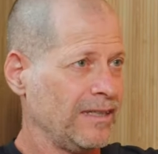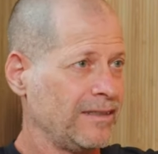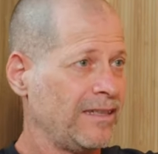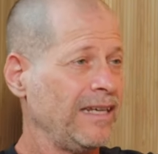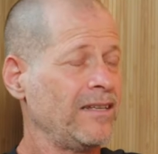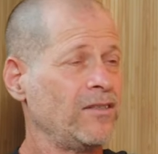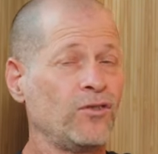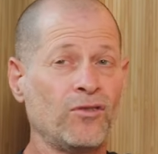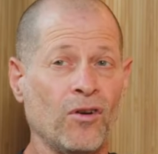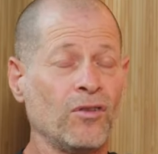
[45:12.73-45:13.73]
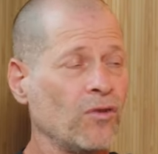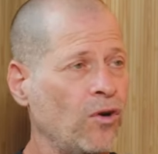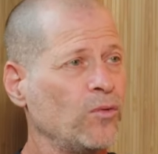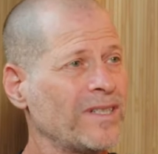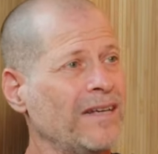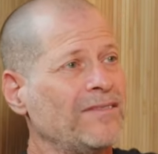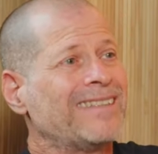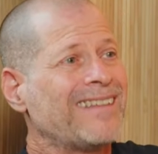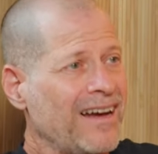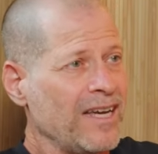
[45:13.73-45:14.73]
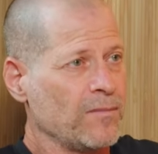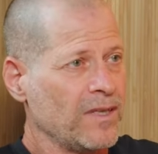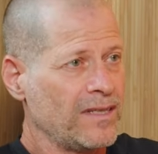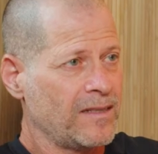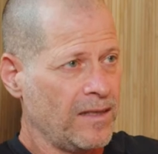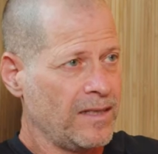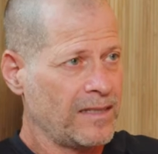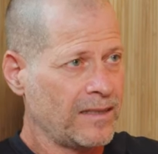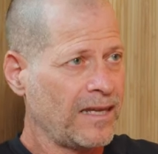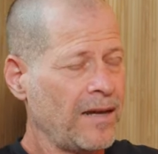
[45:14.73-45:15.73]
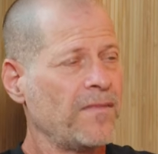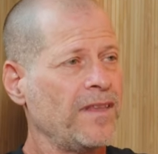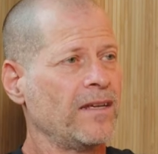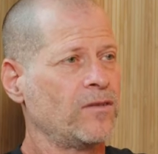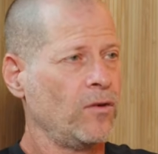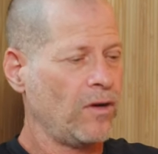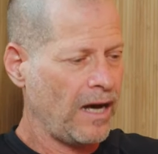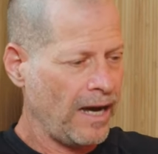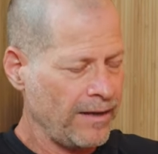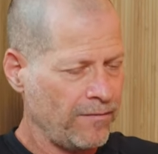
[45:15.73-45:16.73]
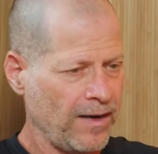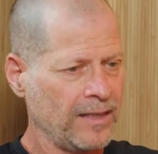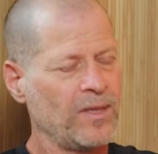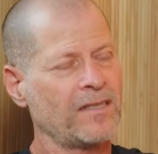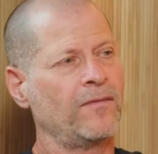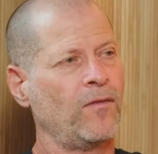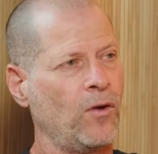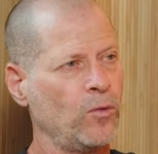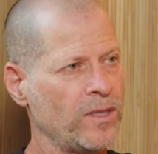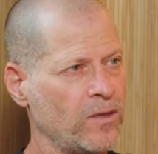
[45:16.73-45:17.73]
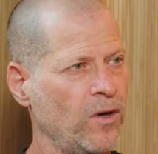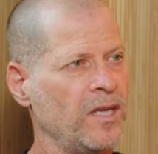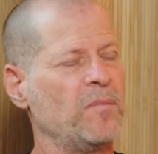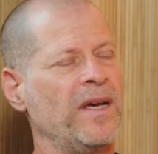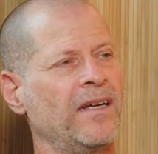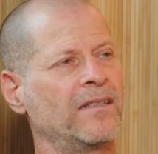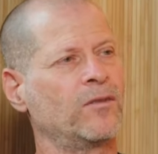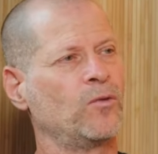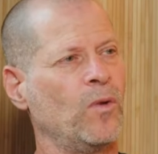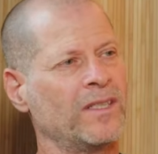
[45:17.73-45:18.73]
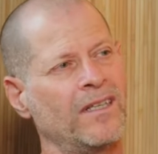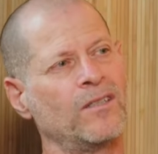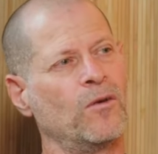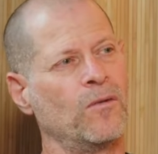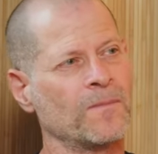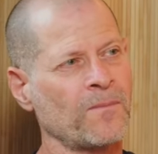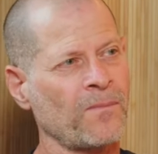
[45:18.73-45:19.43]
And the thing is, you don't always have the time. It's it's a time thing. So I find myself always going back to what I know.